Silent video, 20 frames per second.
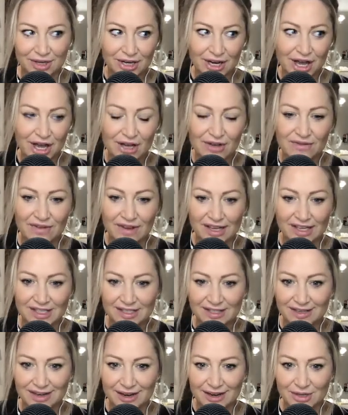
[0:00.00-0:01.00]
COVID,
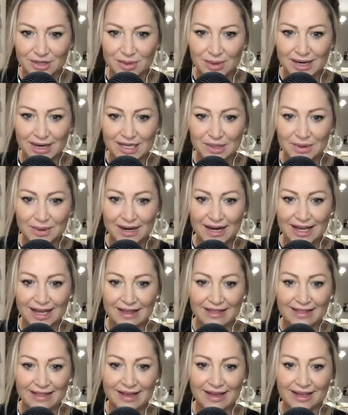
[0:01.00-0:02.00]

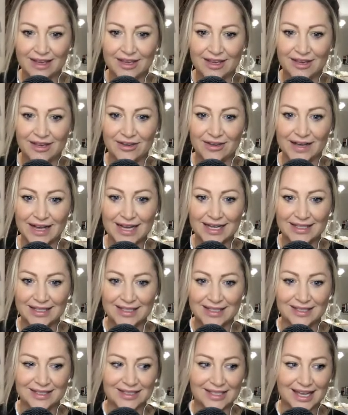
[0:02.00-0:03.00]
2020, thank you,
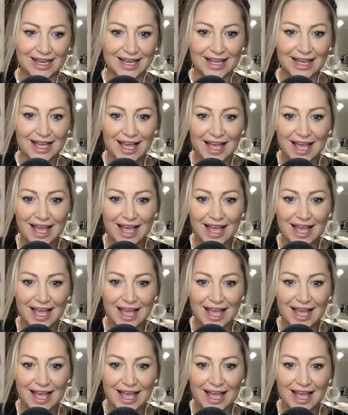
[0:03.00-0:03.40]
cancelled it.